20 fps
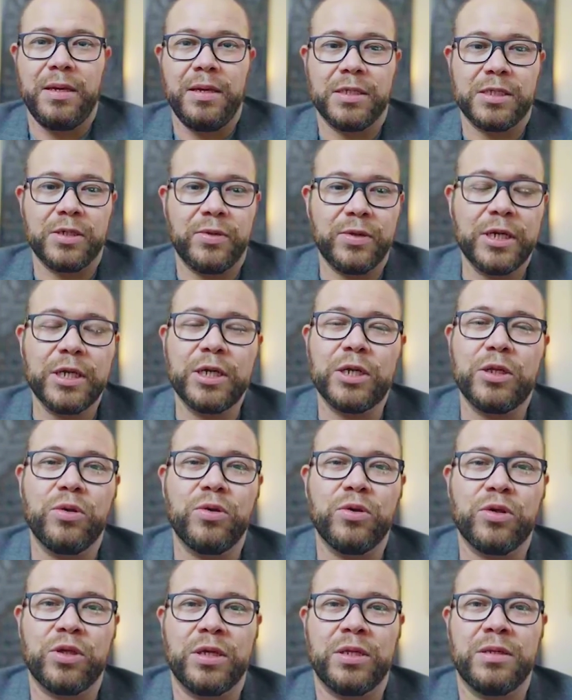So in
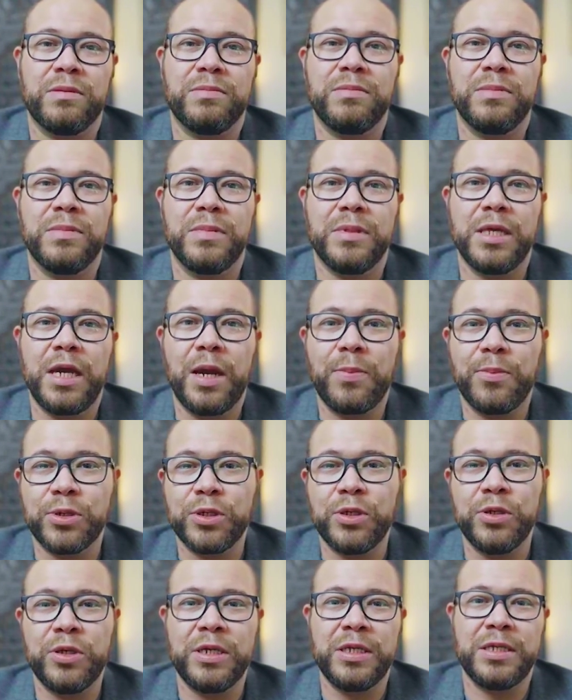conclusion, the
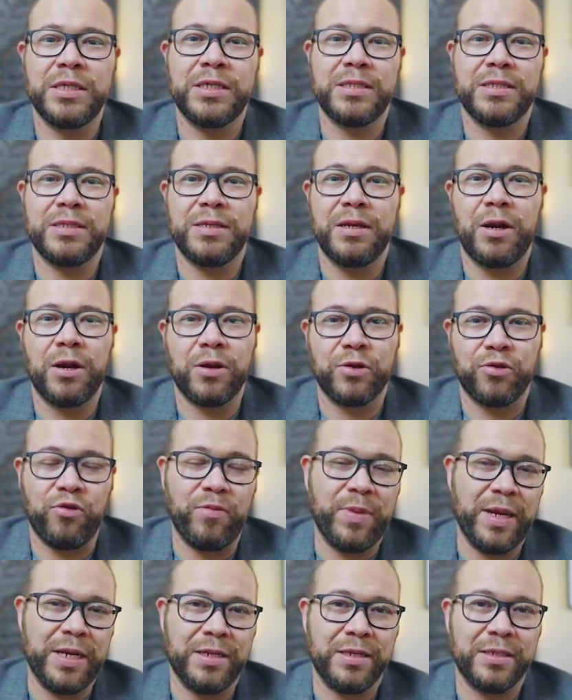opportunities are
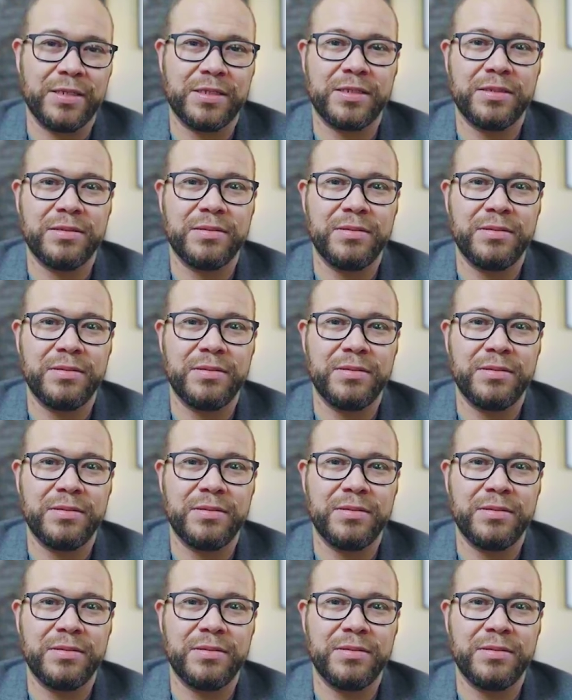tremendous,